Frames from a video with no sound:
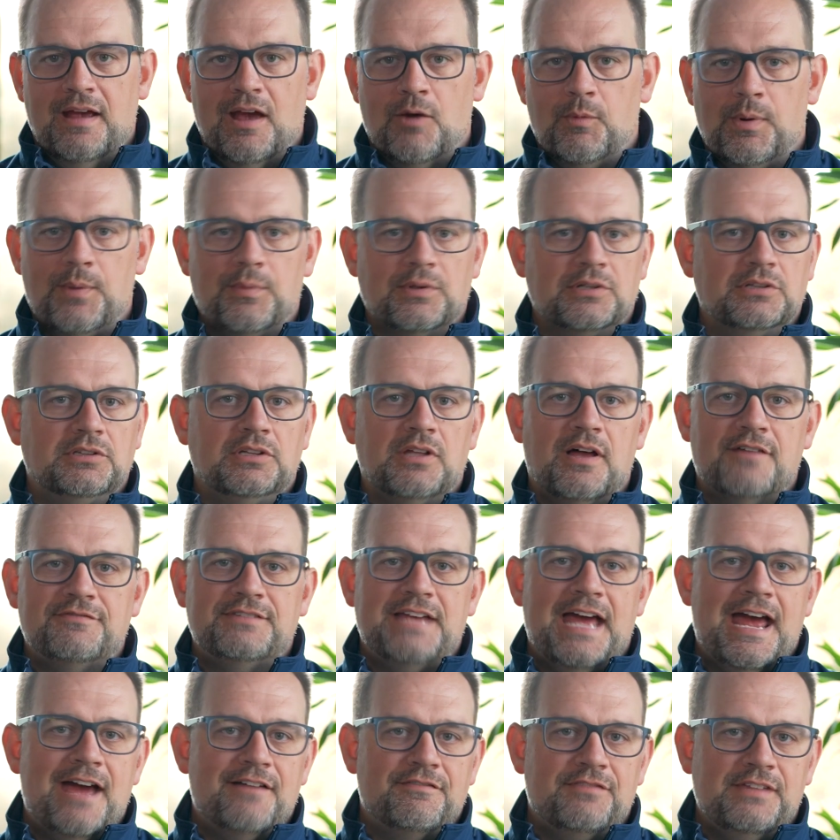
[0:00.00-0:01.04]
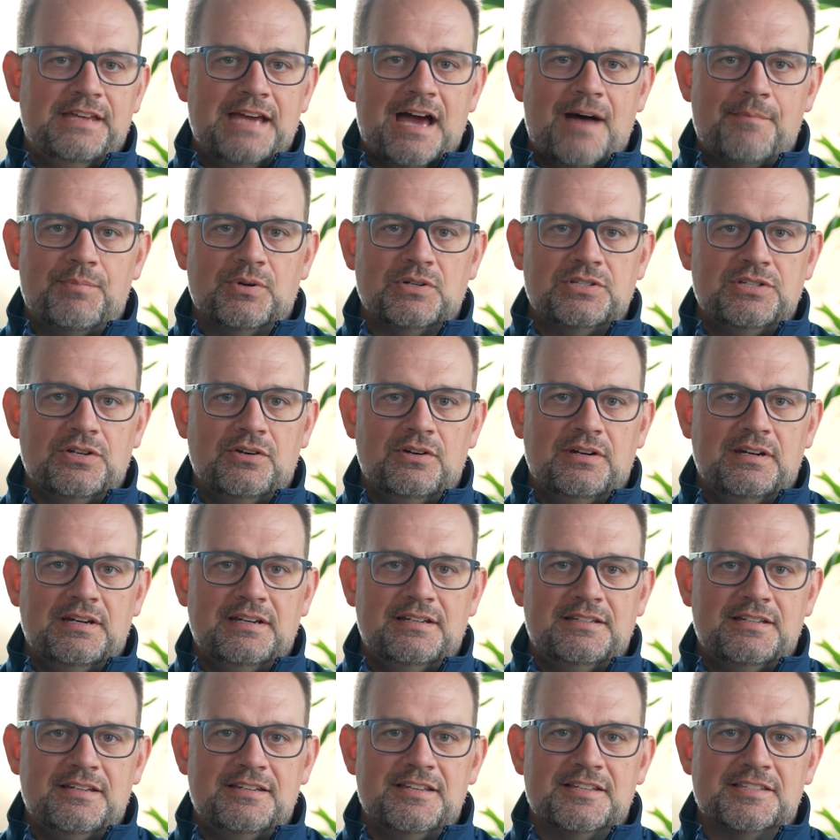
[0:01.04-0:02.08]
and we would love to have the opportunity
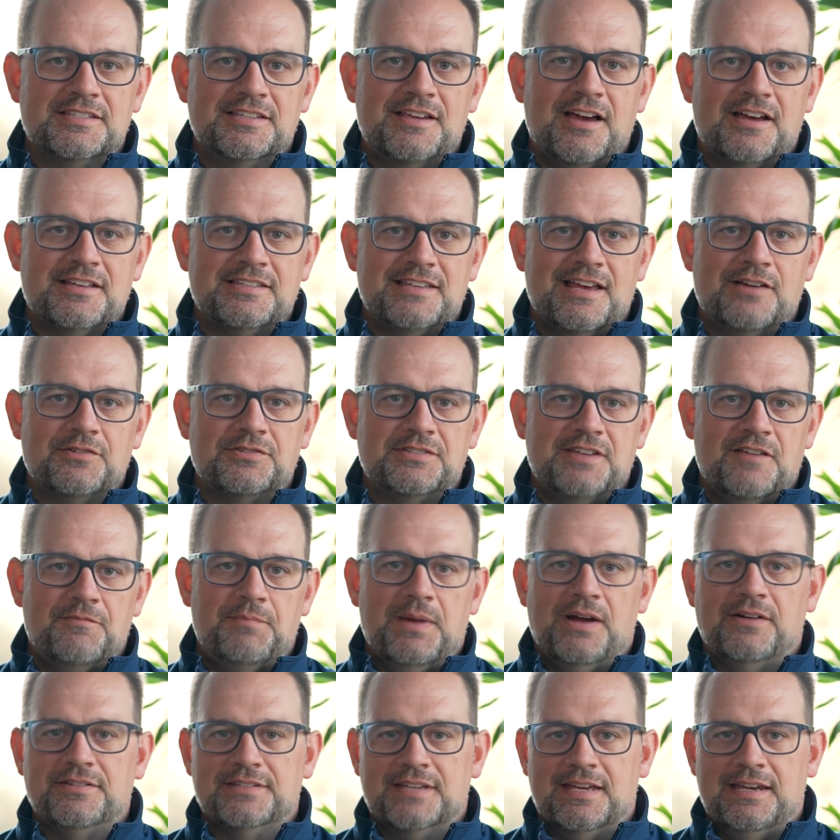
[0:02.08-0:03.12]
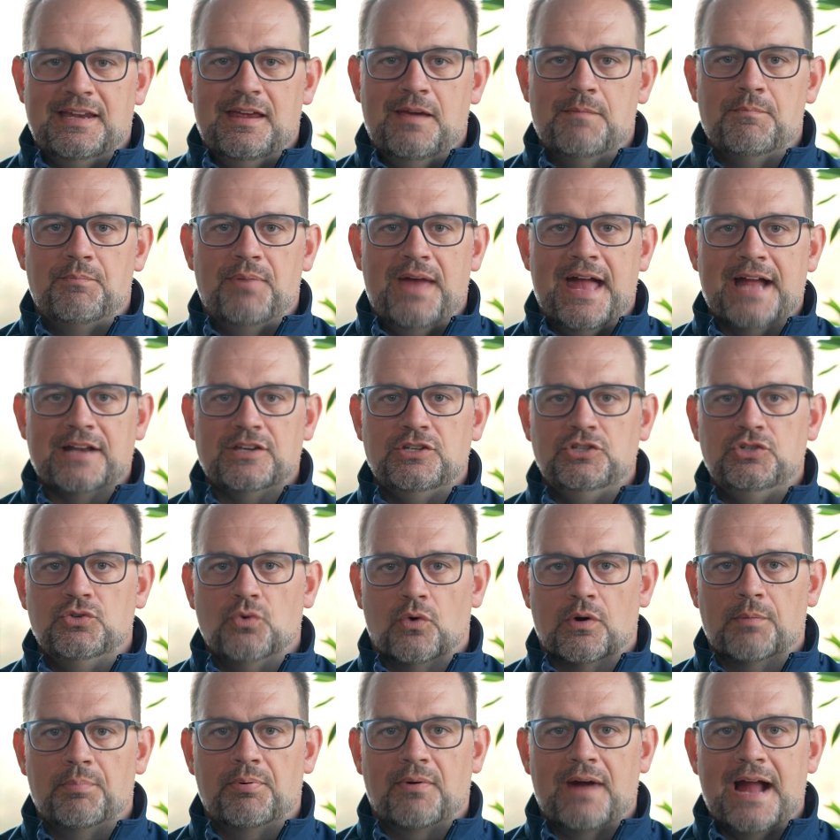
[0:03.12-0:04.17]
to discuss how SafeBalance can impact
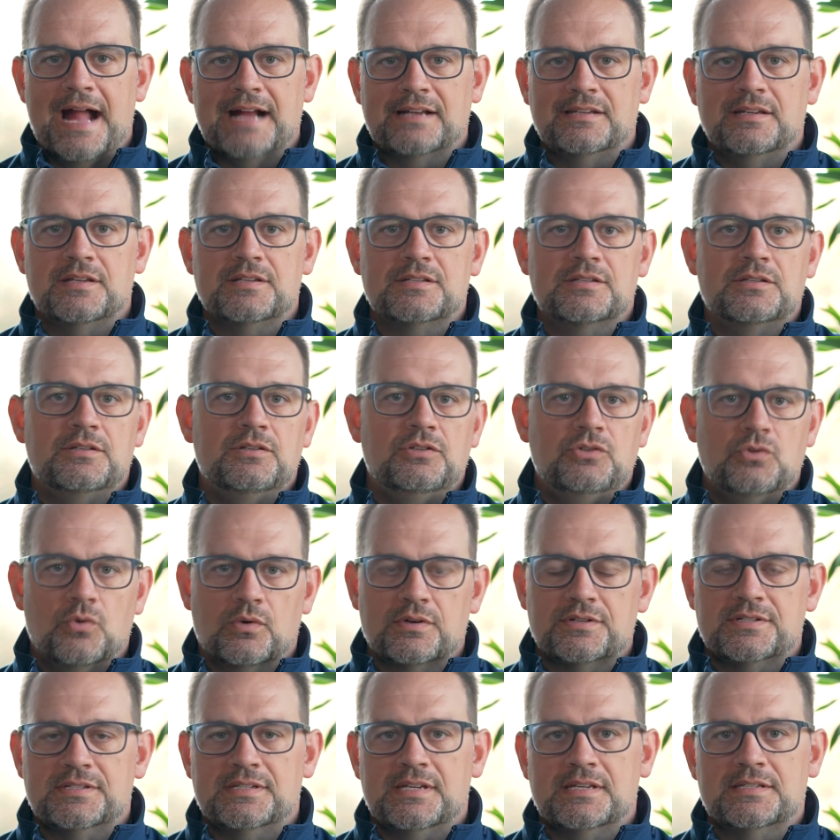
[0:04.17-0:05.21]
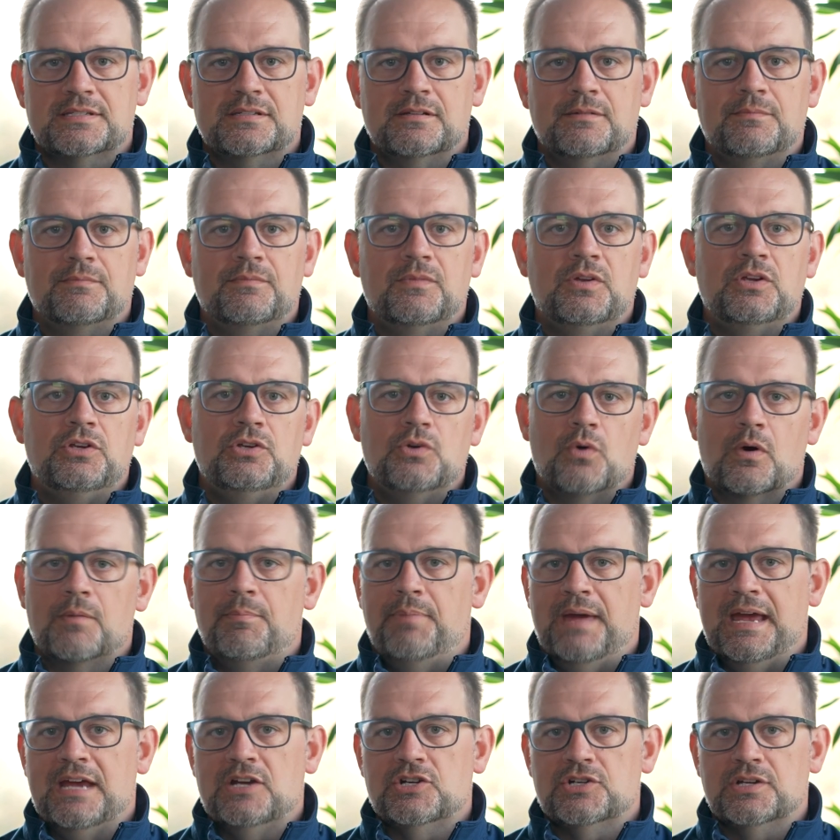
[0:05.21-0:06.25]
your practice, your system, your
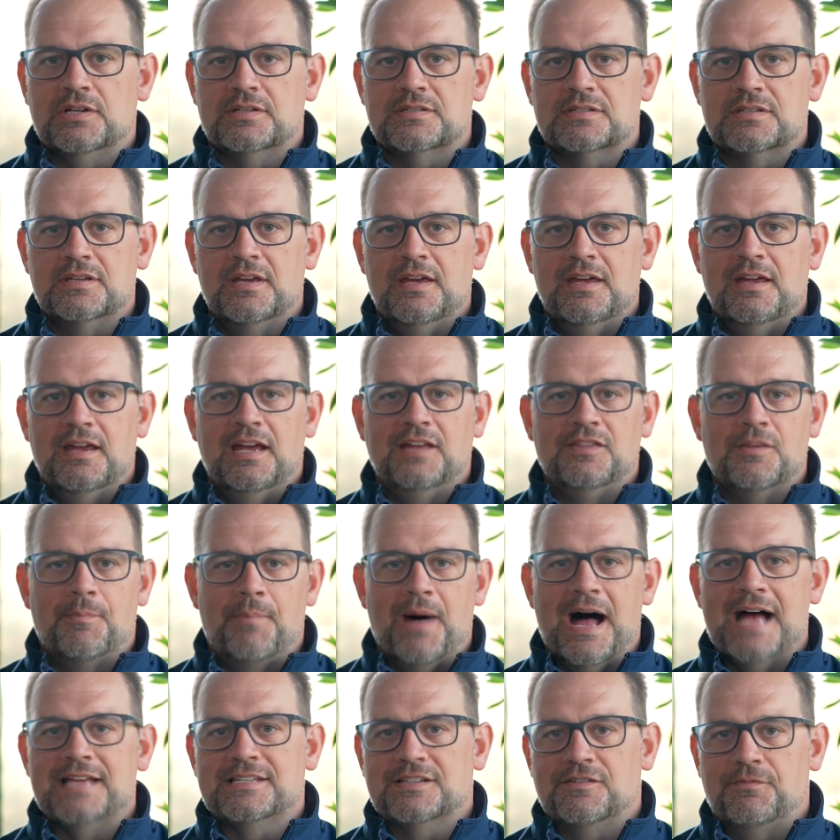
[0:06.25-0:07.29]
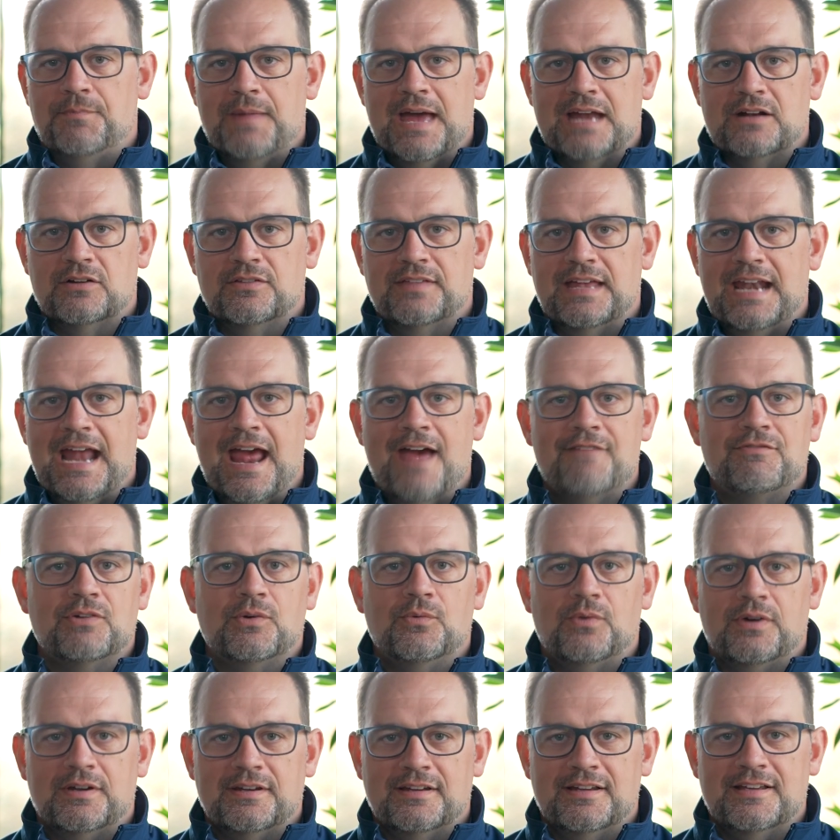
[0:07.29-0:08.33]
patients in the positive manner that
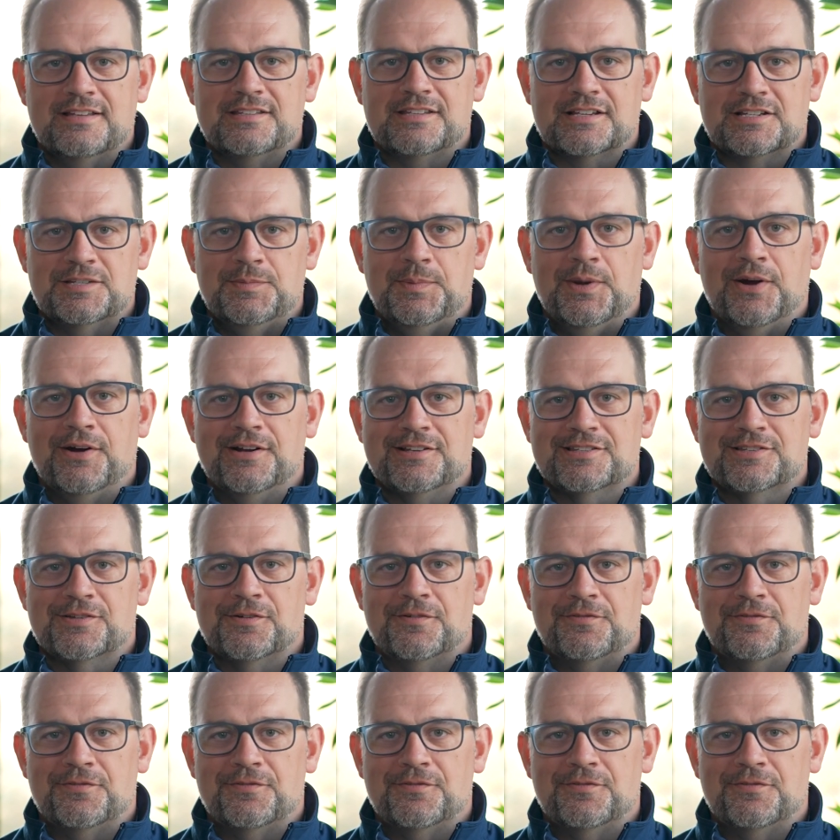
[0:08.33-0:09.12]
everyone has experienced so